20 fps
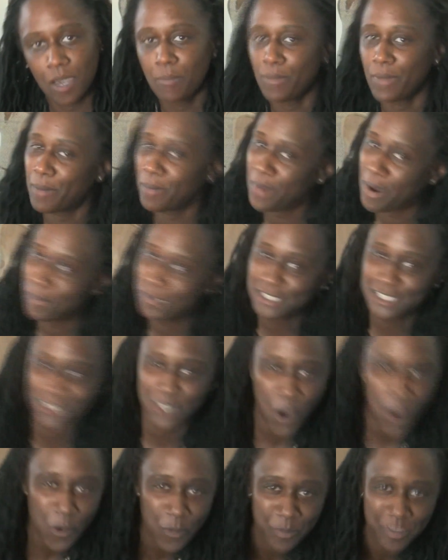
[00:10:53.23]
My mama
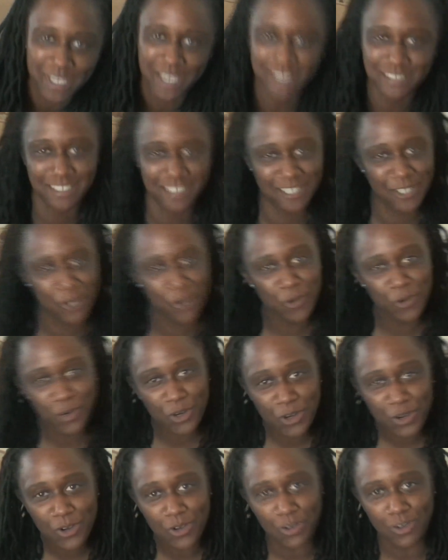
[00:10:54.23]
told me as a little
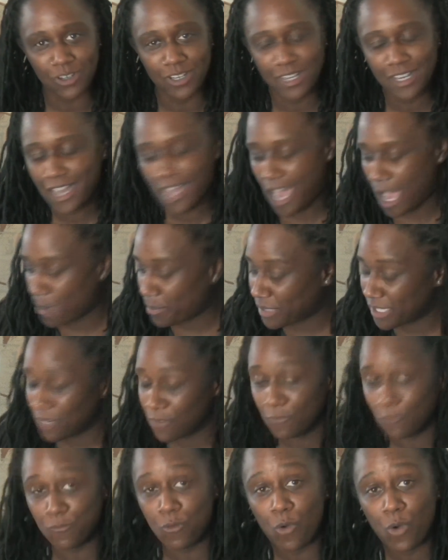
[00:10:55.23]
girl, I'll be
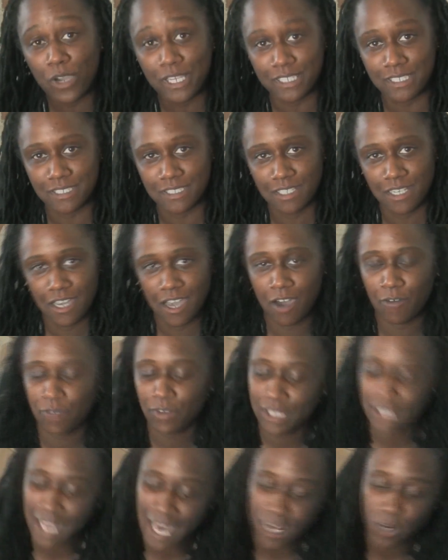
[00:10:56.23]
the voice of a
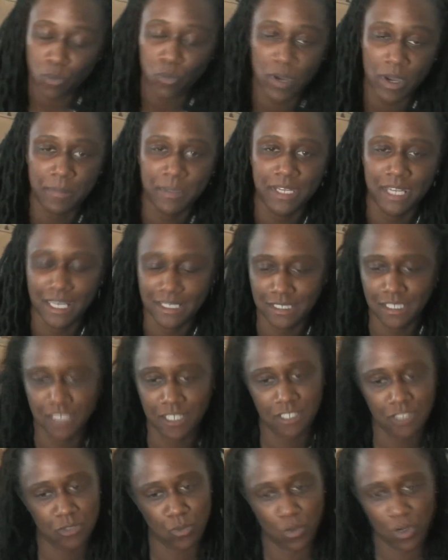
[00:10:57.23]
lot of women that's in
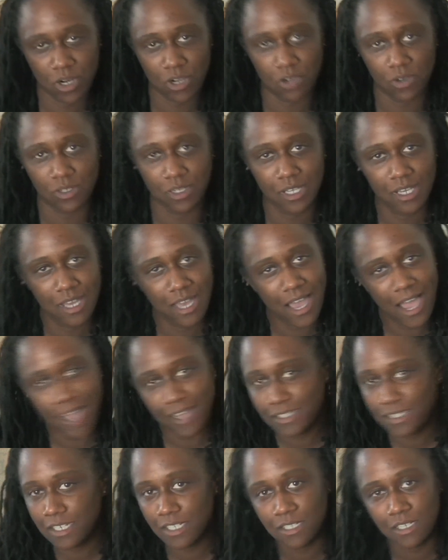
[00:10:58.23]
this world.
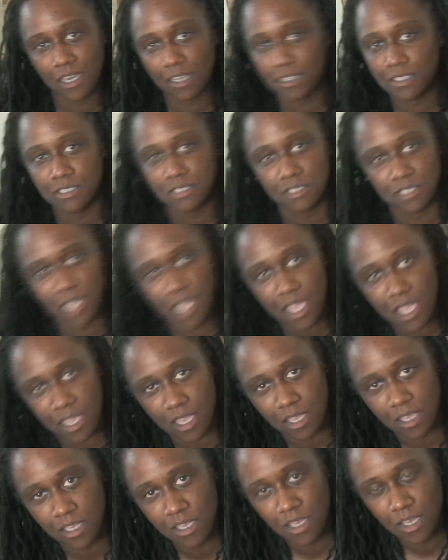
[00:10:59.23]
I didn't
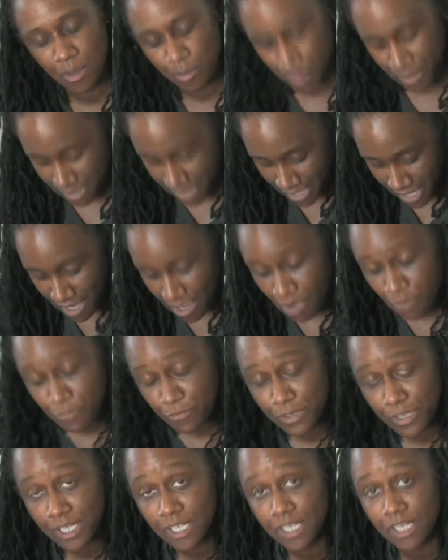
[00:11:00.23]
understand, but now I'm
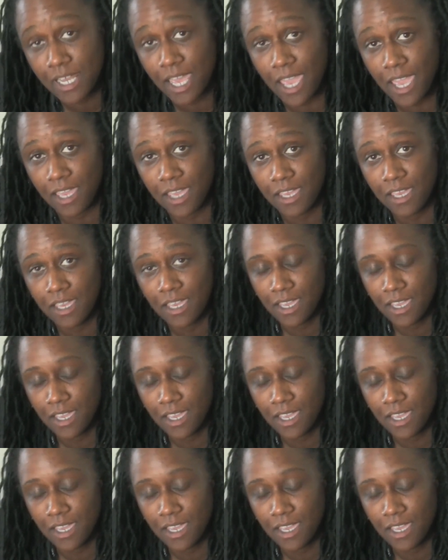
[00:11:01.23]
feeling that.